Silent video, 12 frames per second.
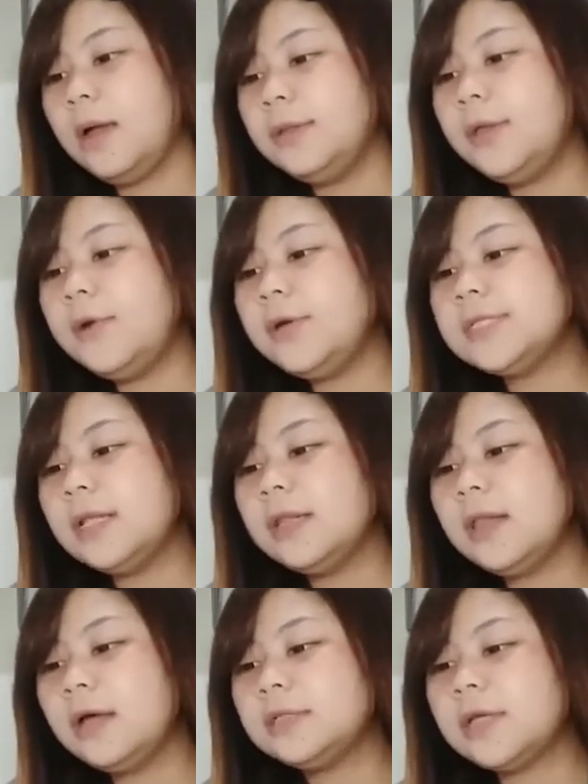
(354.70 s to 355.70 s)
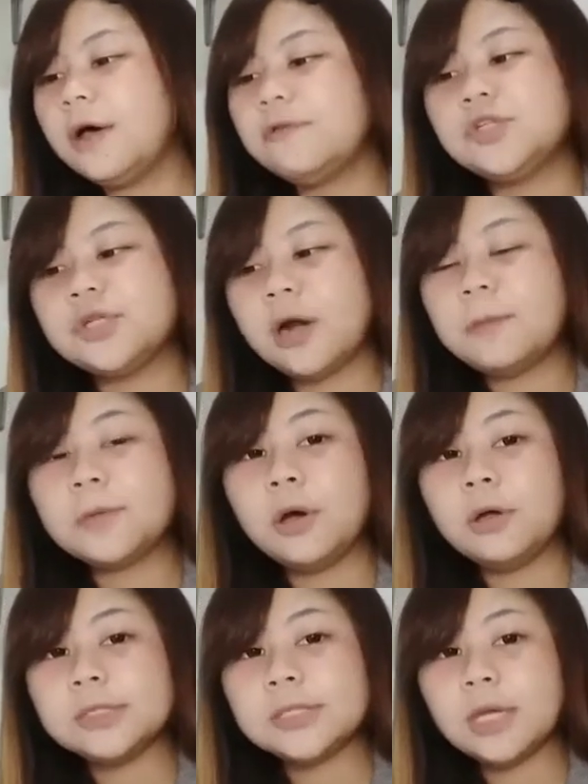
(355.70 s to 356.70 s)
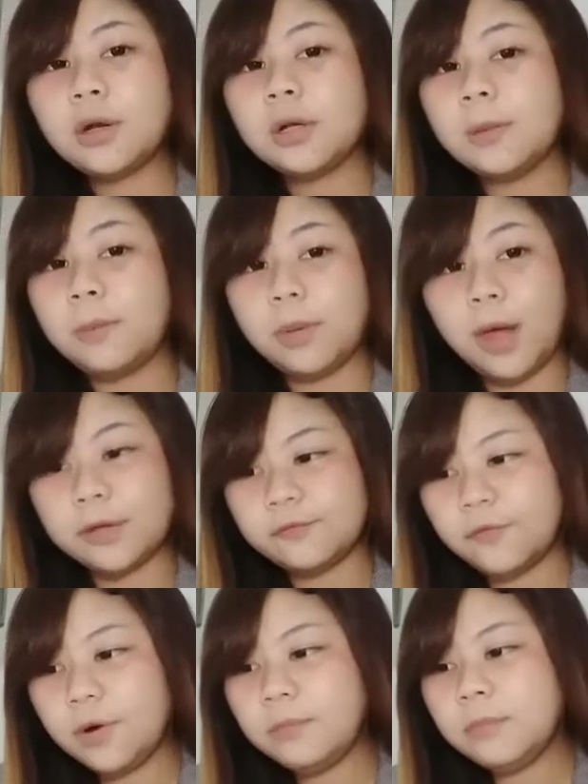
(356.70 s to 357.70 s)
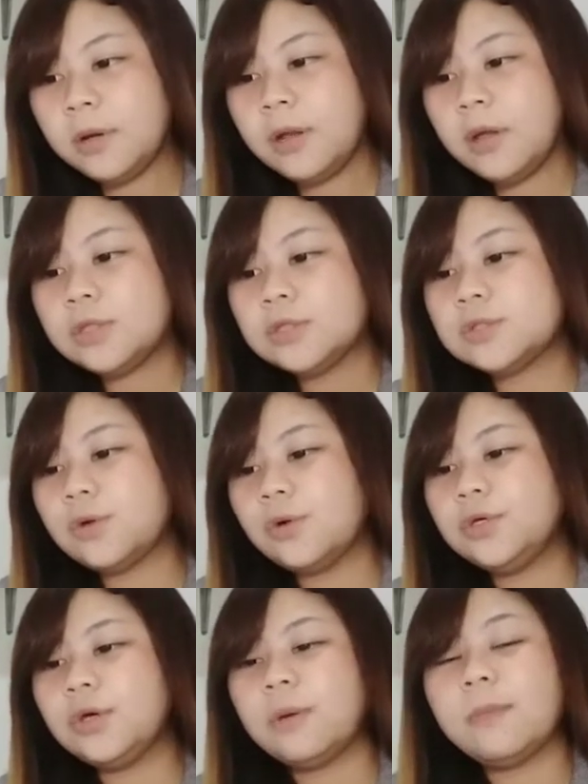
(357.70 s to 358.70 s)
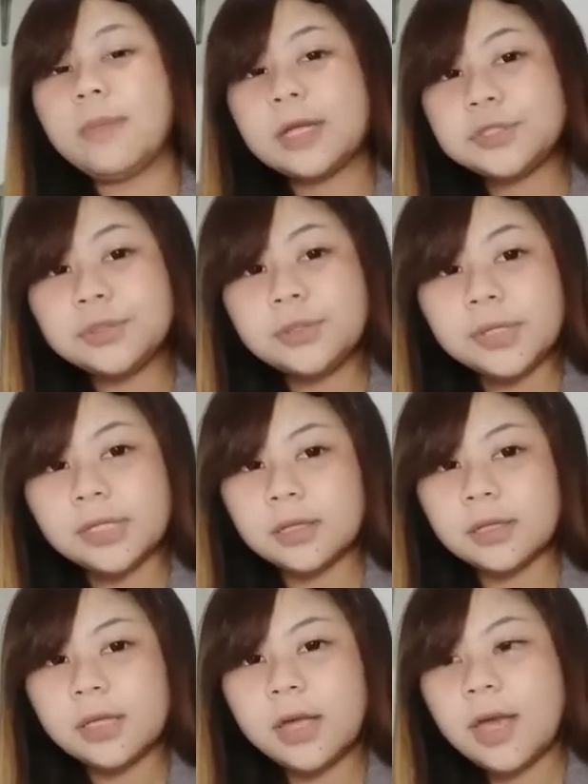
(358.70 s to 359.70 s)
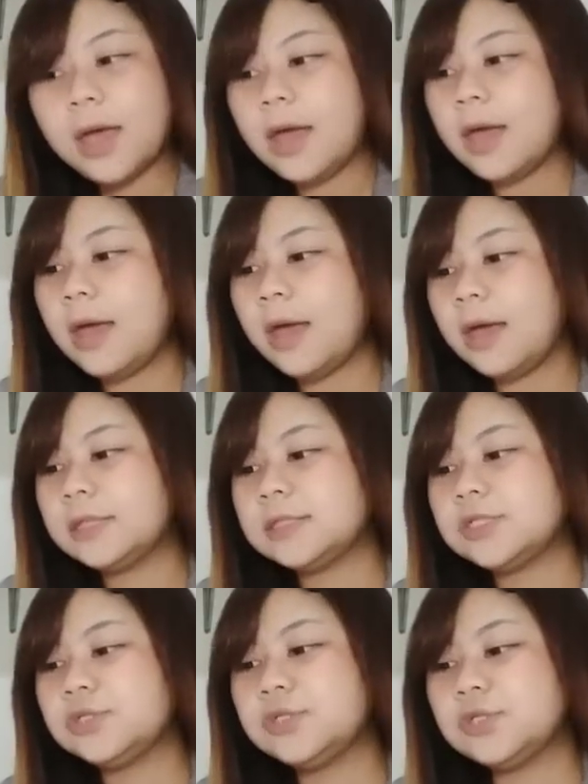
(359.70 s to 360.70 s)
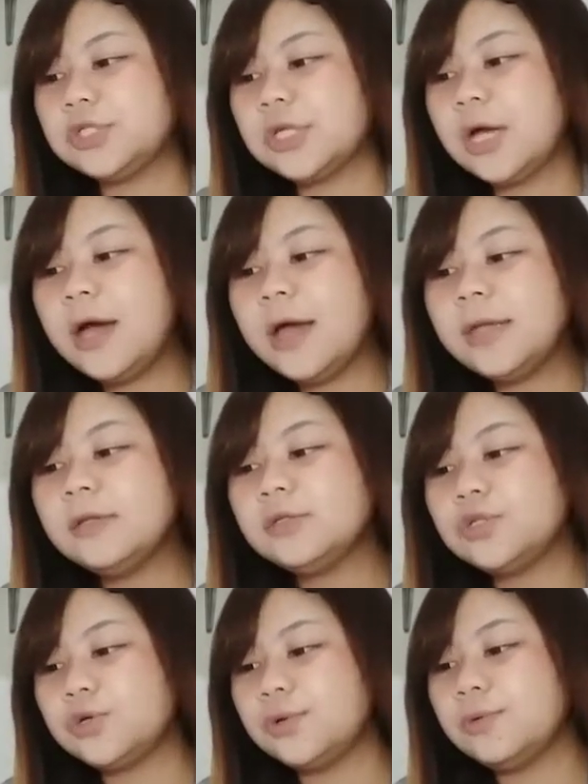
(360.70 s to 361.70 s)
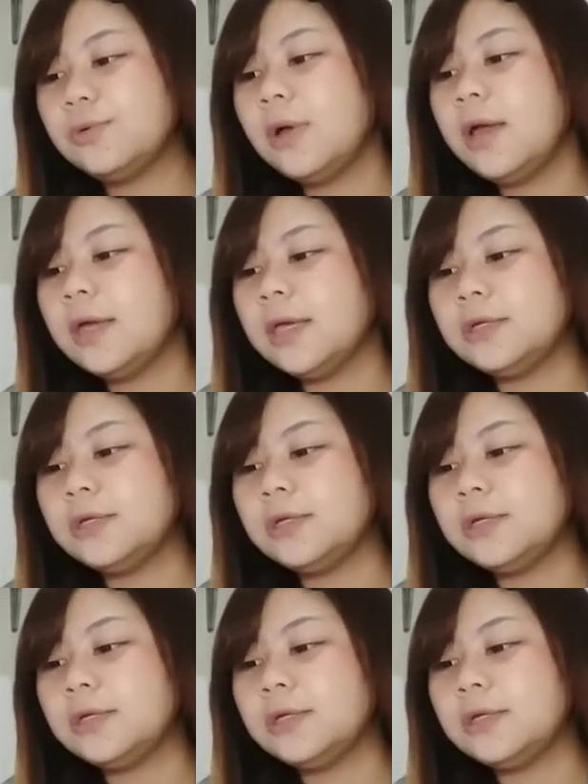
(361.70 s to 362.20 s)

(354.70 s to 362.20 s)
There is a lot of sharp content on the platform, so your material has to shine through in